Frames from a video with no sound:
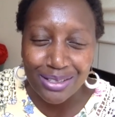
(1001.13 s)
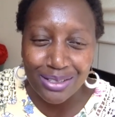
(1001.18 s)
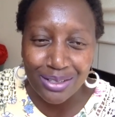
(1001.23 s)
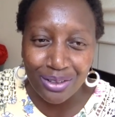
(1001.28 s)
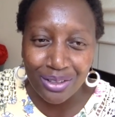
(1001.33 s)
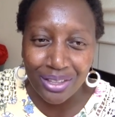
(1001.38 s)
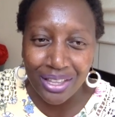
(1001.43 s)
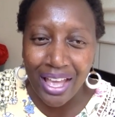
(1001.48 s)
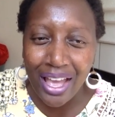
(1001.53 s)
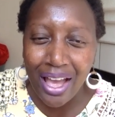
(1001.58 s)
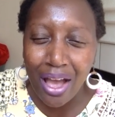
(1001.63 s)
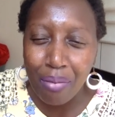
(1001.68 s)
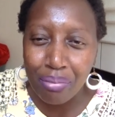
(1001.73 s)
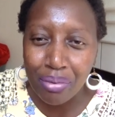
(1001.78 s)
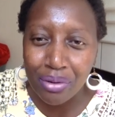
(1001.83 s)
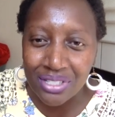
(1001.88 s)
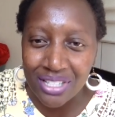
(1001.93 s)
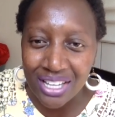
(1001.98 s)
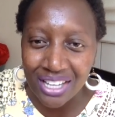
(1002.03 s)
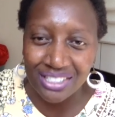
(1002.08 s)
So they are
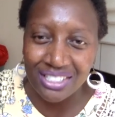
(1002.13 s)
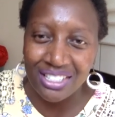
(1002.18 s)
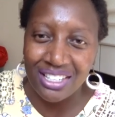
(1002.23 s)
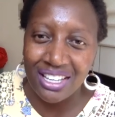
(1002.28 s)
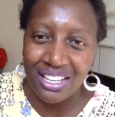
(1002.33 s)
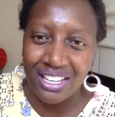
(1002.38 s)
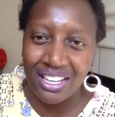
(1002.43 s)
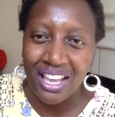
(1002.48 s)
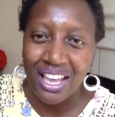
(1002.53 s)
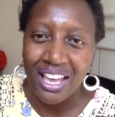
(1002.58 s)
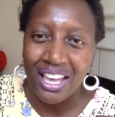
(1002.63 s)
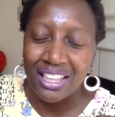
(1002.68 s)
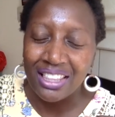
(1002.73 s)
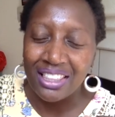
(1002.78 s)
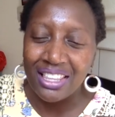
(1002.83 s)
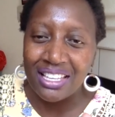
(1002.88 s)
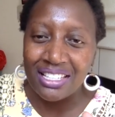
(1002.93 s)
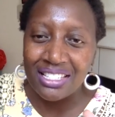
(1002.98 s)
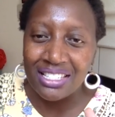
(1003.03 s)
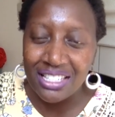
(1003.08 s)
protecting
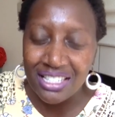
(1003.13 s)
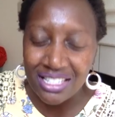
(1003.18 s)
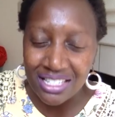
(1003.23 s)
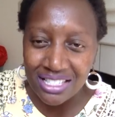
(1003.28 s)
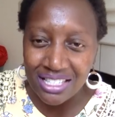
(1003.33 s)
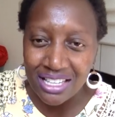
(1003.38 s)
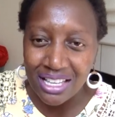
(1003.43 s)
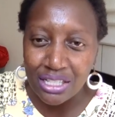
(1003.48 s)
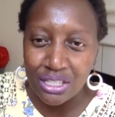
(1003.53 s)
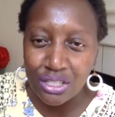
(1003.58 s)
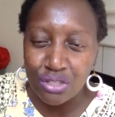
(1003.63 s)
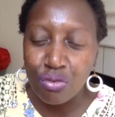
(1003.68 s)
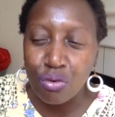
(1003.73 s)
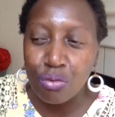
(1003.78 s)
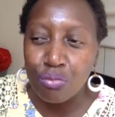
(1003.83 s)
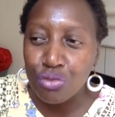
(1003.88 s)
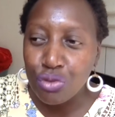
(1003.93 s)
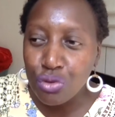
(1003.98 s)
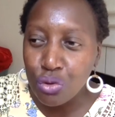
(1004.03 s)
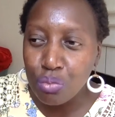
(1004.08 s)
their citizens
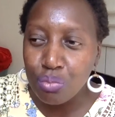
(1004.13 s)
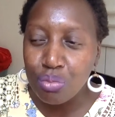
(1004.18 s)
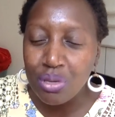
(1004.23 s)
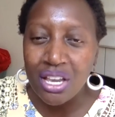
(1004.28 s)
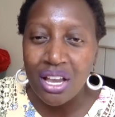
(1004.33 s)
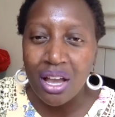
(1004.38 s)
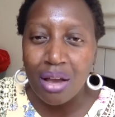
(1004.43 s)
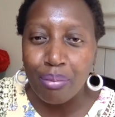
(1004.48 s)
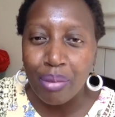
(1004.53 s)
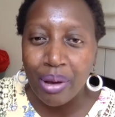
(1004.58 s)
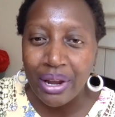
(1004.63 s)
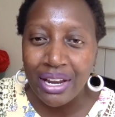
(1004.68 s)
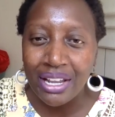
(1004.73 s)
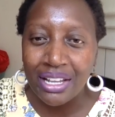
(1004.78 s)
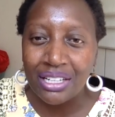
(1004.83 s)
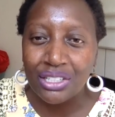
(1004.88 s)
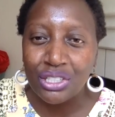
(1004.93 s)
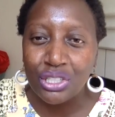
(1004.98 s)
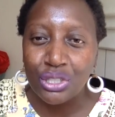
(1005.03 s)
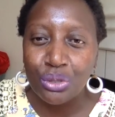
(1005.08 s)
from you being a
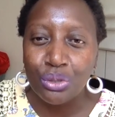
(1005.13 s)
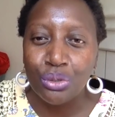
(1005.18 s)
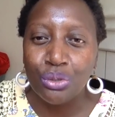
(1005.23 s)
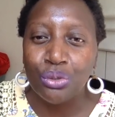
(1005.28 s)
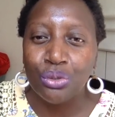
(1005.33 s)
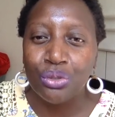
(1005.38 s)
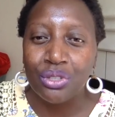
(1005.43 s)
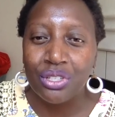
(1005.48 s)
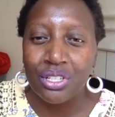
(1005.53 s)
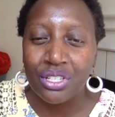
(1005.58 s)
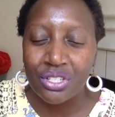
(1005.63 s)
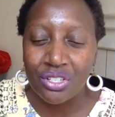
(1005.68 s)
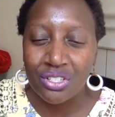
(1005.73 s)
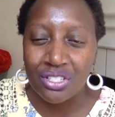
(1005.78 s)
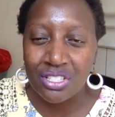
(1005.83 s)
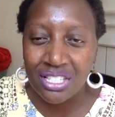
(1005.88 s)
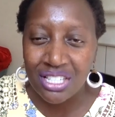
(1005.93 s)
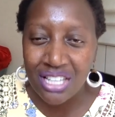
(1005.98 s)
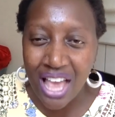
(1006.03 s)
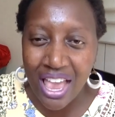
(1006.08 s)
burden to the
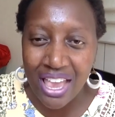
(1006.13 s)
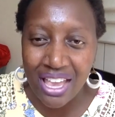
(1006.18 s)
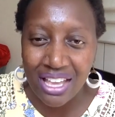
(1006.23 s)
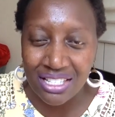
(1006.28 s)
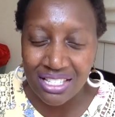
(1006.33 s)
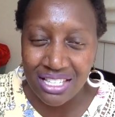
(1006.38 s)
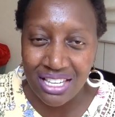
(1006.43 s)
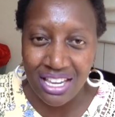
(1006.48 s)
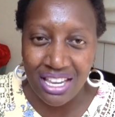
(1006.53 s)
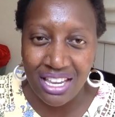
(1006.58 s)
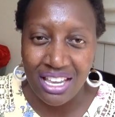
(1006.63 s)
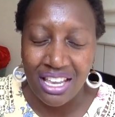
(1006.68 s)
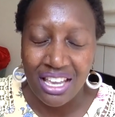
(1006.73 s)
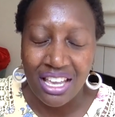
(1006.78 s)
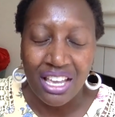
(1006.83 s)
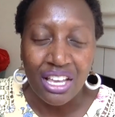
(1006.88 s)
society.